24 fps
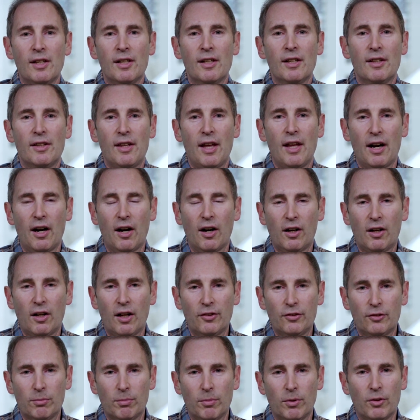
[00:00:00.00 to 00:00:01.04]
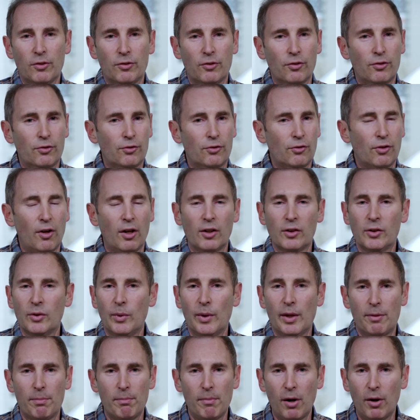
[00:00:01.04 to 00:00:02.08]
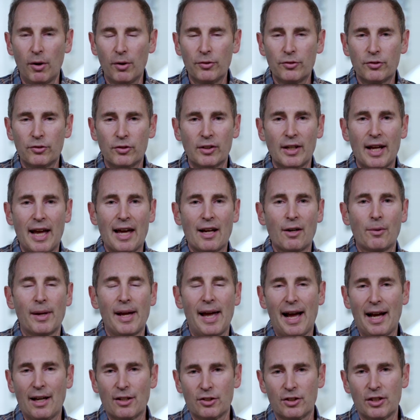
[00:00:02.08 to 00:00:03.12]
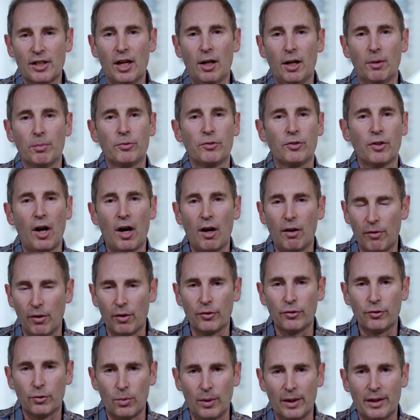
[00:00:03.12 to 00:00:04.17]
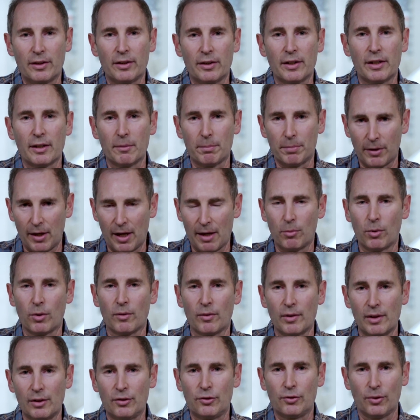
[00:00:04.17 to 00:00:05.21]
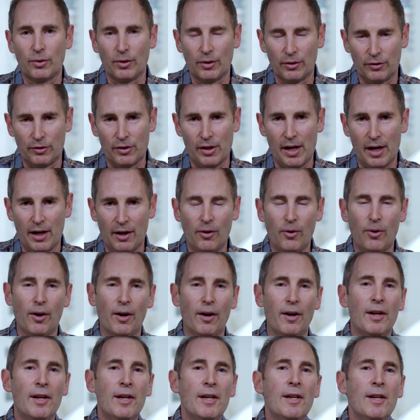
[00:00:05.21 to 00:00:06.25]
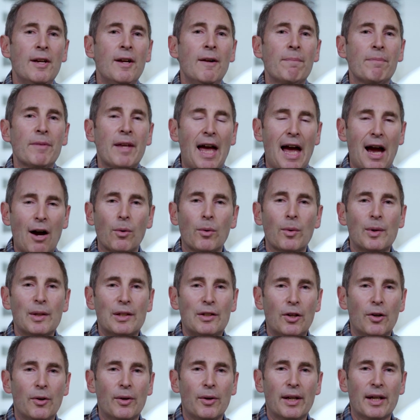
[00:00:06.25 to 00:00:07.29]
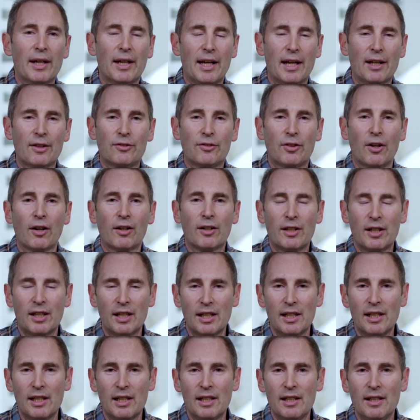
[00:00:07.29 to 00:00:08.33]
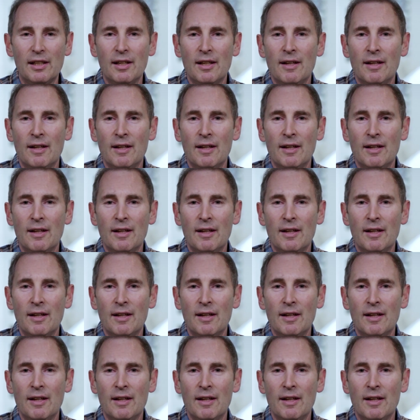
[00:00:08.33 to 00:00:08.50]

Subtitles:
that our customers are struggling with most, and how do we actually help solve those quickly and apply more resource there? Or how are we doing against our key